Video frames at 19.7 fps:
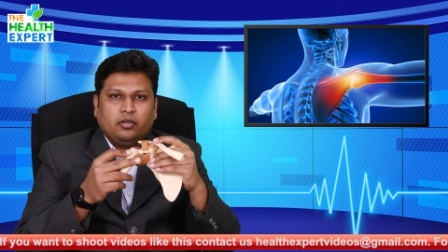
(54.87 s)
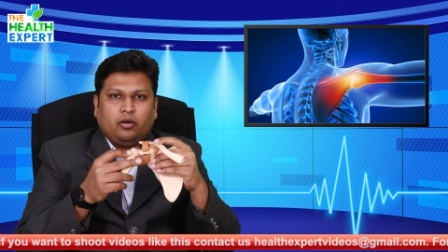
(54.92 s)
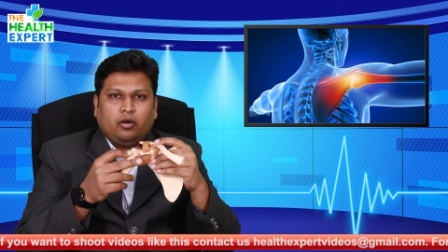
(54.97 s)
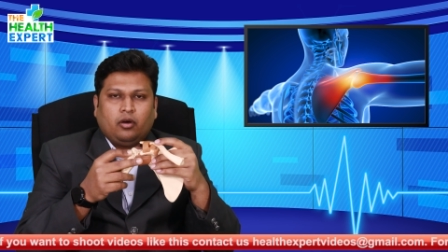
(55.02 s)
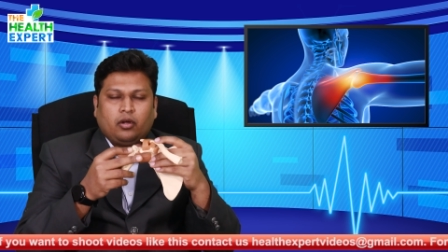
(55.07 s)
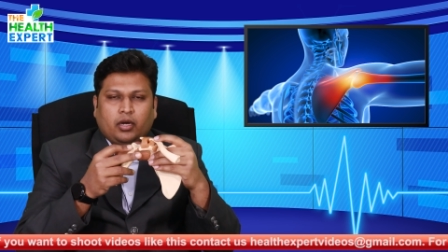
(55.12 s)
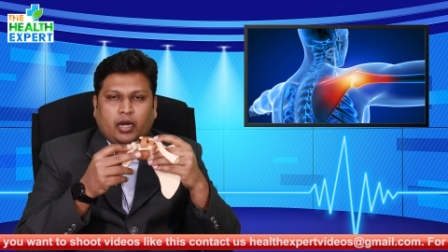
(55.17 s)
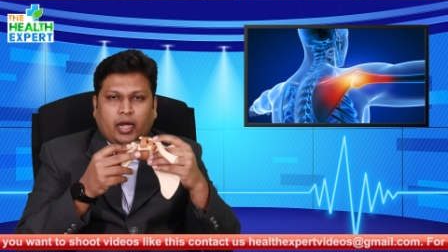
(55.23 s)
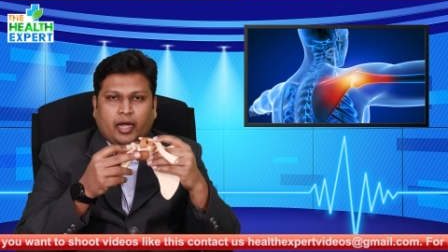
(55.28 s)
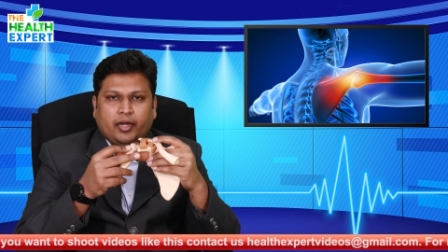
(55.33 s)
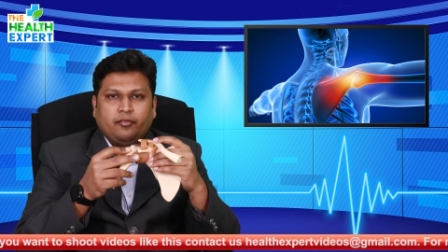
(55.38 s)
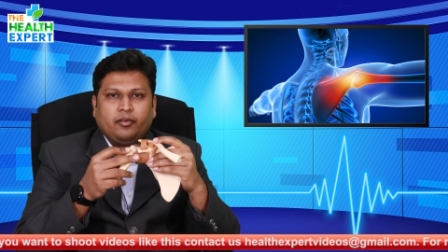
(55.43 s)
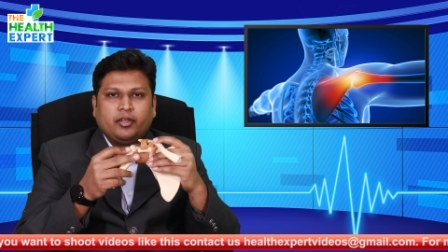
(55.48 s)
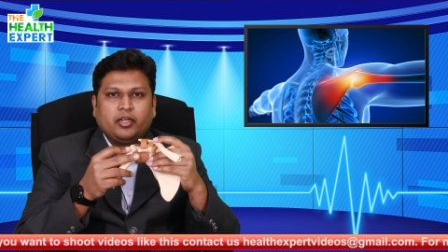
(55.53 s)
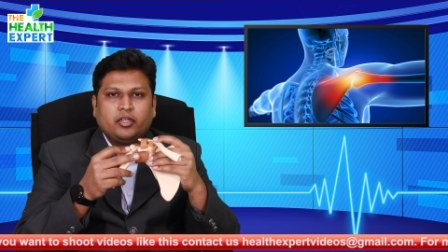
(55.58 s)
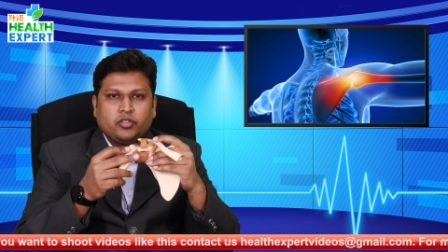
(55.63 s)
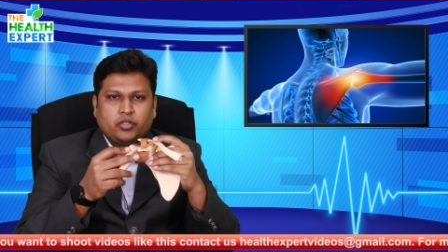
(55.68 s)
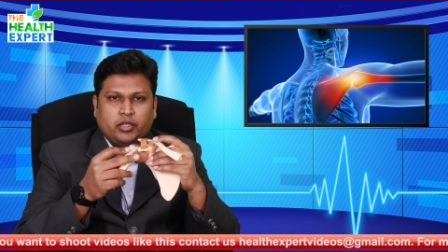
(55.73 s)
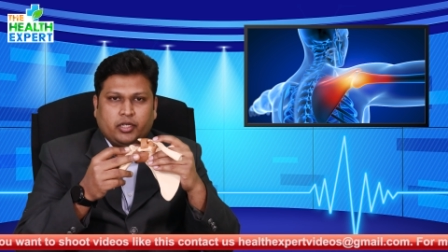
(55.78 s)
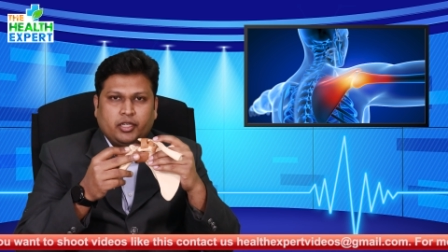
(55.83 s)
or high
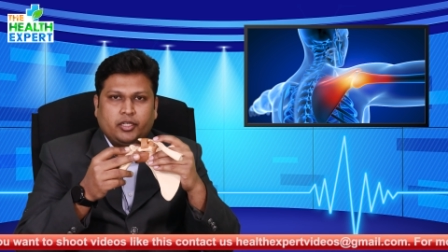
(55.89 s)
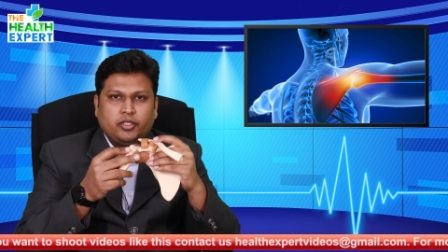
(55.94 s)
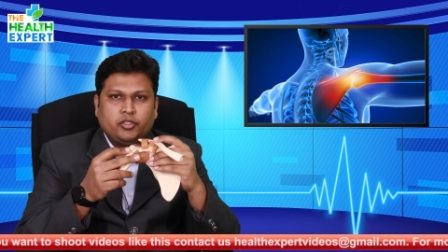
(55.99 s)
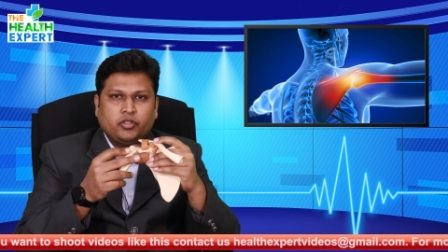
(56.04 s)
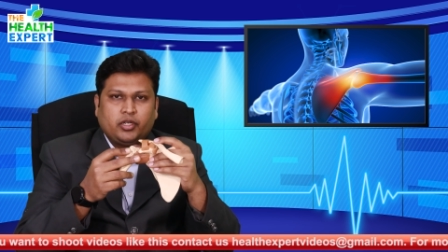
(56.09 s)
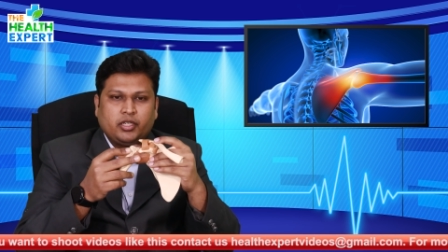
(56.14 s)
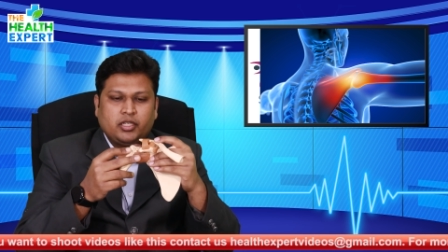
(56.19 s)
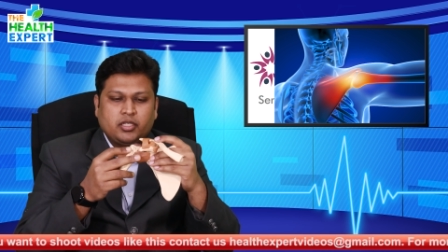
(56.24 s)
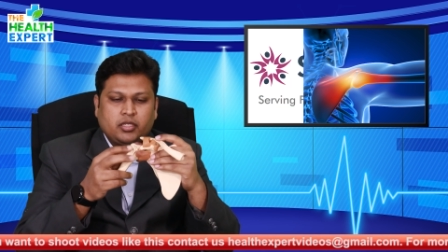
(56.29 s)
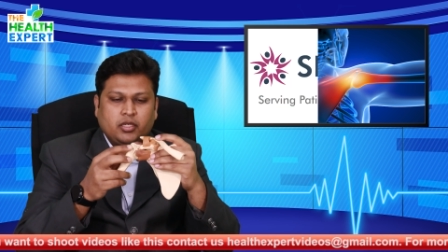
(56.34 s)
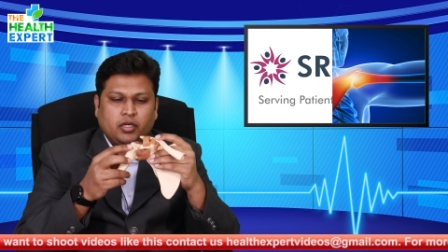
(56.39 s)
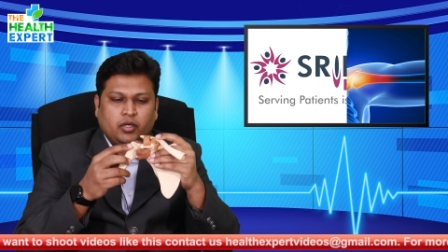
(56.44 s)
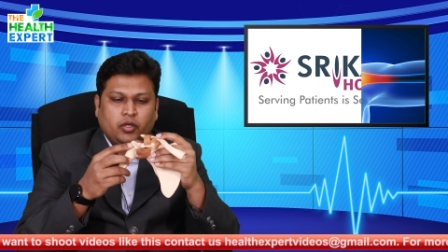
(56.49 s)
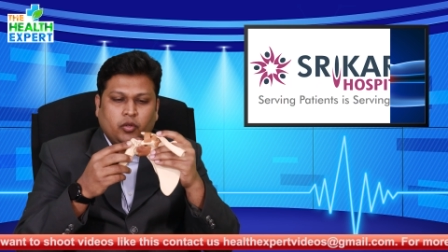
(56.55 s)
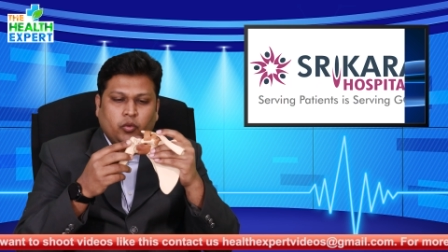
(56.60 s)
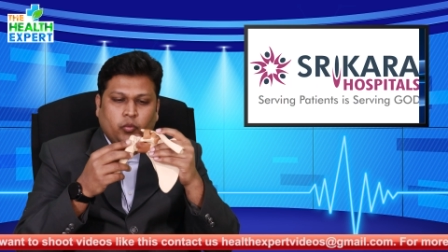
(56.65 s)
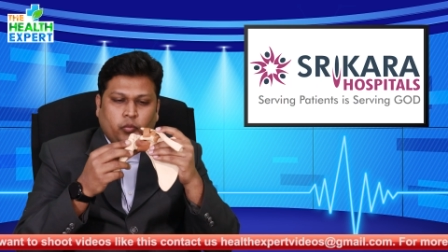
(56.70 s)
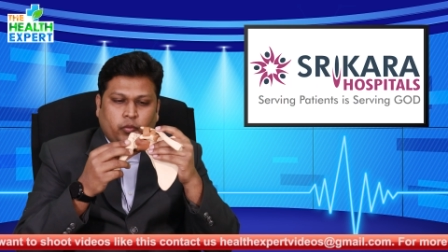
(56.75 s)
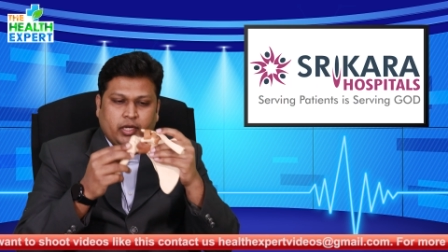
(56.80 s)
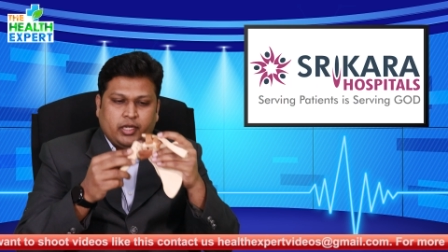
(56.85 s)
velocity injuries
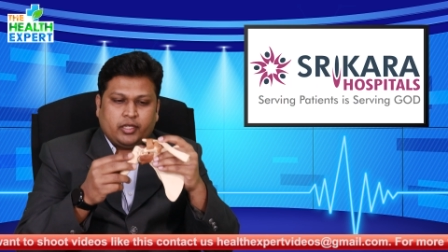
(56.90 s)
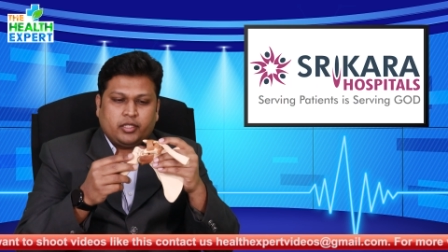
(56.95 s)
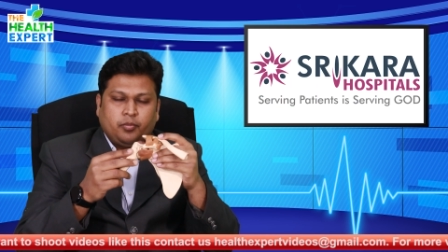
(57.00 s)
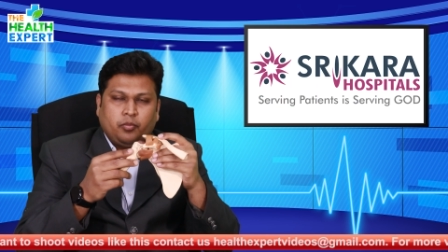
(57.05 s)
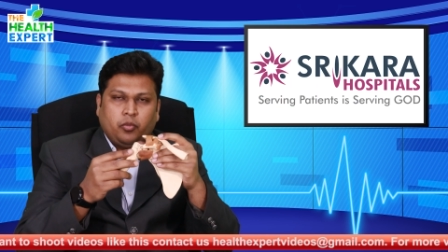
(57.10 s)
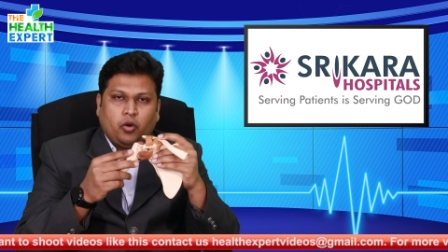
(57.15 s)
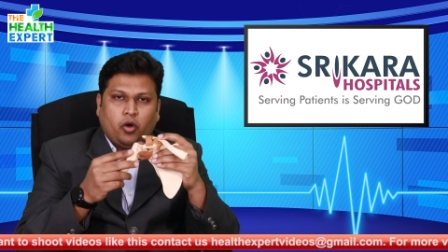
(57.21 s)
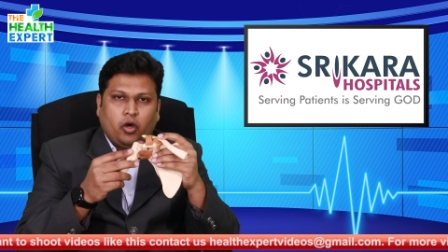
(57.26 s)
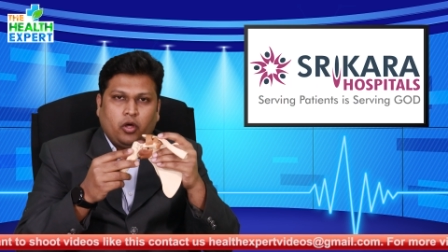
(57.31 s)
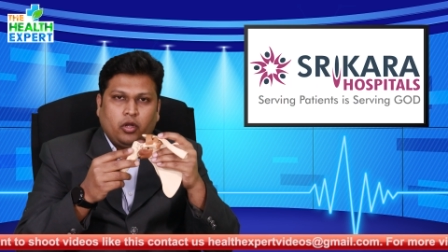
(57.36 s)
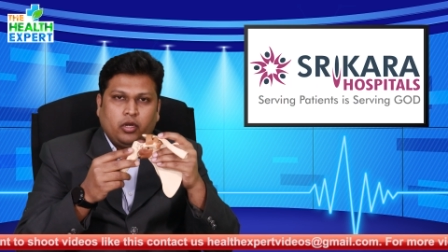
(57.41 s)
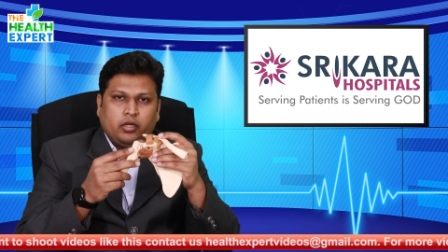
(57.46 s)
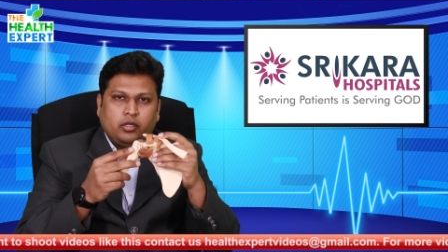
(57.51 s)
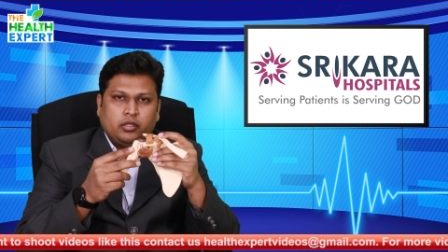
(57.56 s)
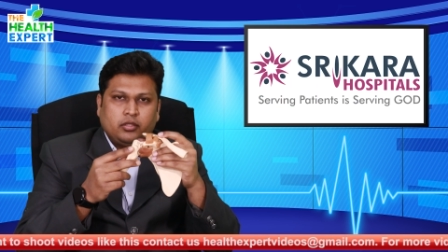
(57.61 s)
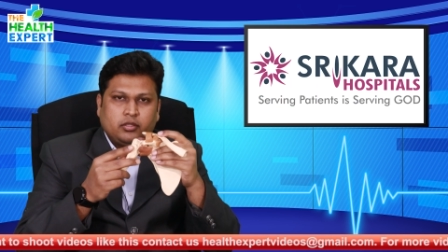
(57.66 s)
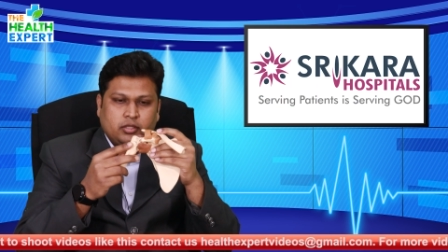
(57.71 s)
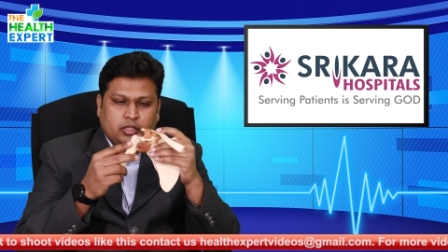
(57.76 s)
where the ball,